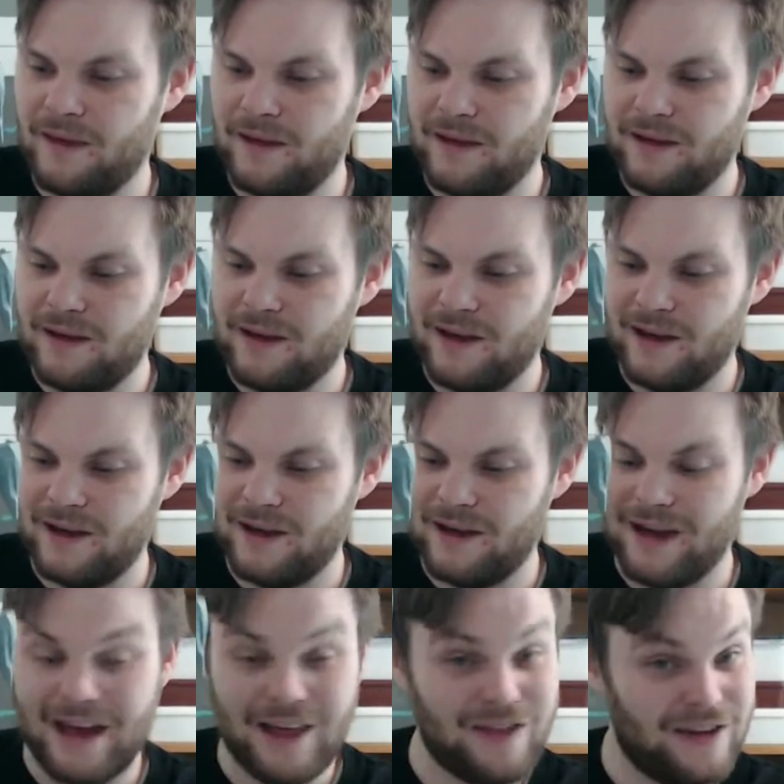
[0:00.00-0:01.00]

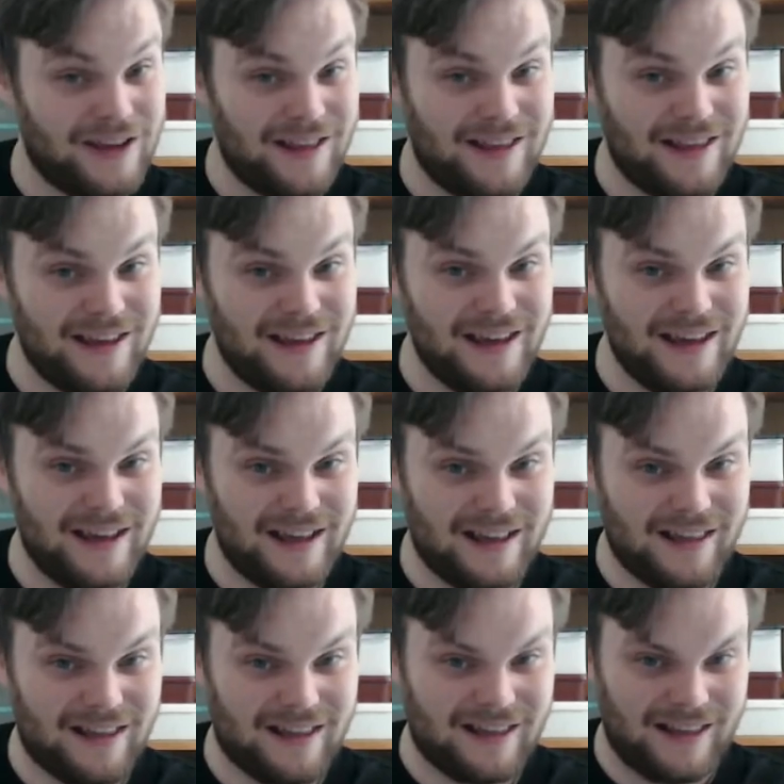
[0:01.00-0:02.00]
As you can see,
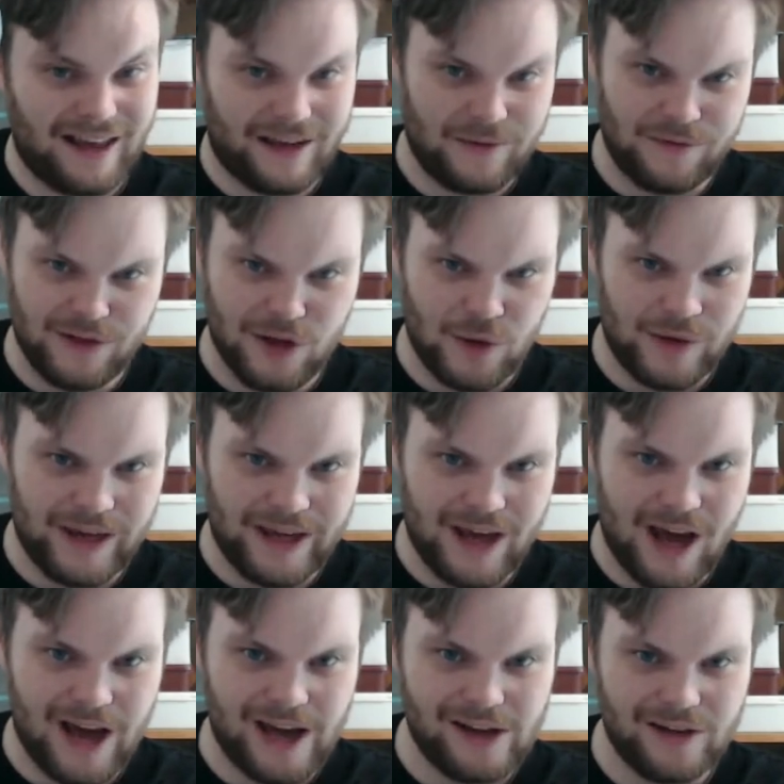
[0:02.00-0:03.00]
it's like a floating
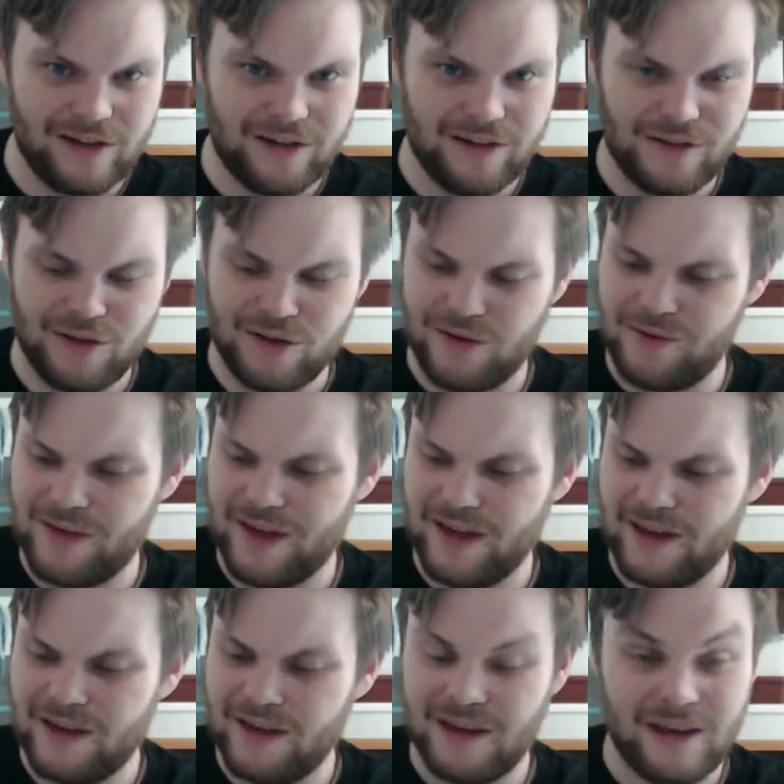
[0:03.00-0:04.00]
isle sort of thing.
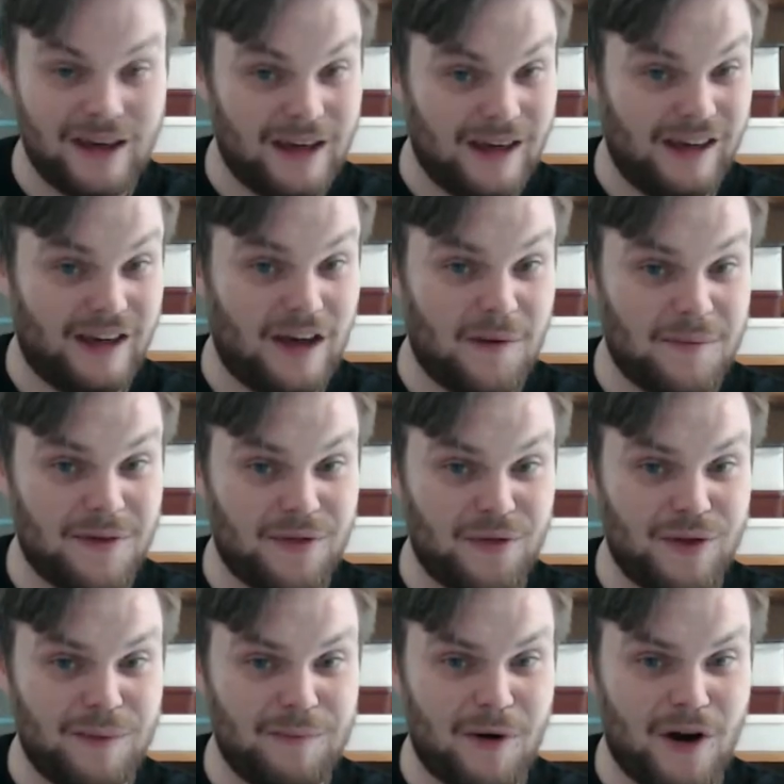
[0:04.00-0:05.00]
It comes in
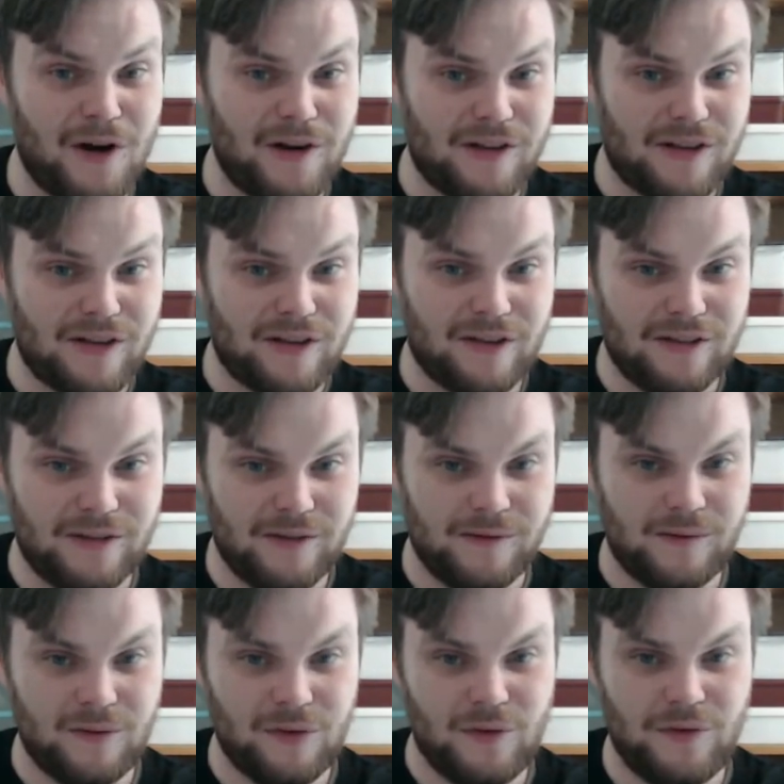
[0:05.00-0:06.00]
three parts.
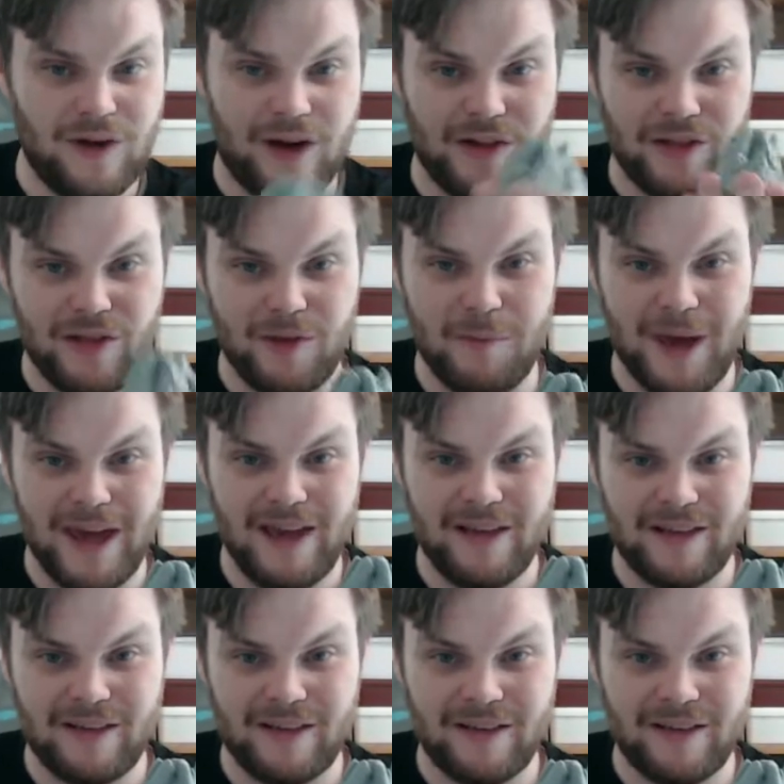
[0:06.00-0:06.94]
You've got the base,